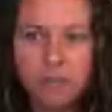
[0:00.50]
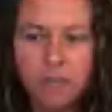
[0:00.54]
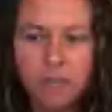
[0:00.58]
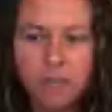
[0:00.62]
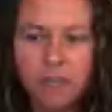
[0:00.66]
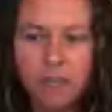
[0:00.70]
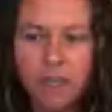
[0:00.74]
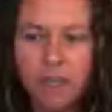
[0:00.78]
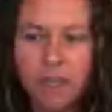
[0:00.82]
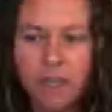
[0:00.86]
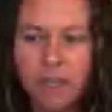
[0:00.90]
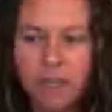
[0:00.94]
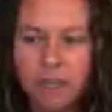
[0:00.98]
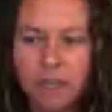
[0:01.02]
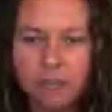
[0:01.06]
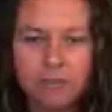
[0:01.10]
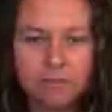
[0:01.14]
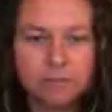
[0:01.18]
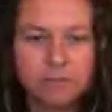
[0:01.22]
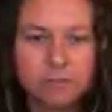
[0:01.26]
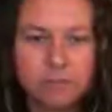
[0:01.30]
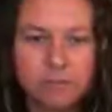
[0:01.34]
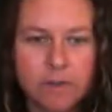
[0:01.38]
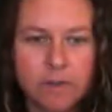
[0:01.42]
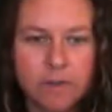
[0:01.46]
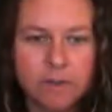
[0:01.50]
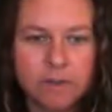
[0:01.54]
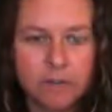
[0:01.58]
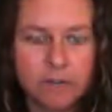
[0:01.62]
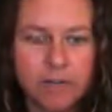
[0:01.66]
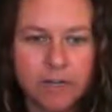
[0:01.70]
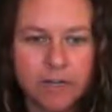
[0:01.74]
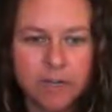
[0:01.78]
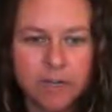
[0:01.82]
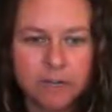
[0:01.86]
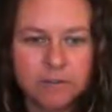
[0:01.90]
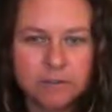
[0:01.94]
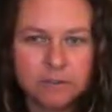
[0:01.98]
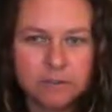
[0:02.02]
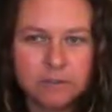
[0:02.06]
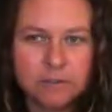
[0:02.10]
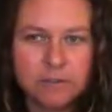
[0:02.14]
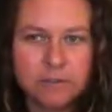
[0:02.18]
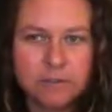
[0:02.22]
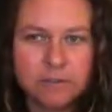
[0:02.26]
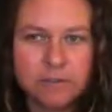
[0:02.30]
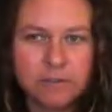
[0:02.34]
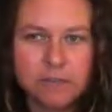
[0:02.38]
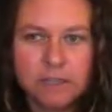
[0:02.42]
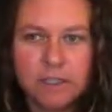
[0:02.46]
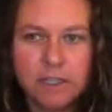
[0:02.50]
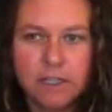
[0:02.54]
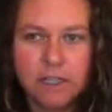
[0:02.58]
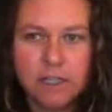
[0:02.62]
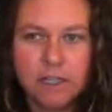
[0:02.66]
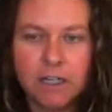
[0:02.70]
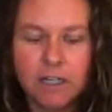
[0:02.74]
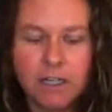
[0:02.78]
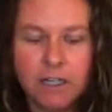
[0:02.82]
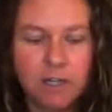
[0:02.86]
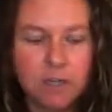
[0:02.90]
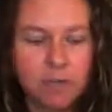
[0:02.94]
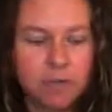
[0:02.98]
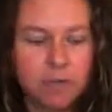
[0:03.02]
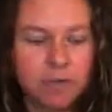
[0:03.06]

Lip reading: Hey, everybody. I